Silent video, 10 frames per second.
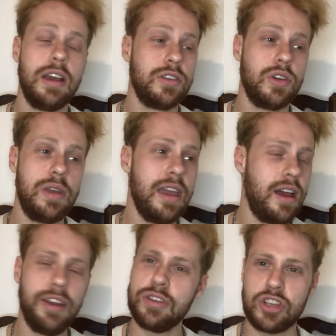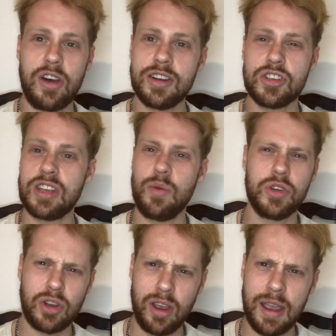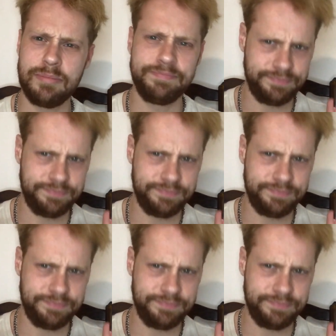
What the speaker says: So yeah, another TARDIS set, which I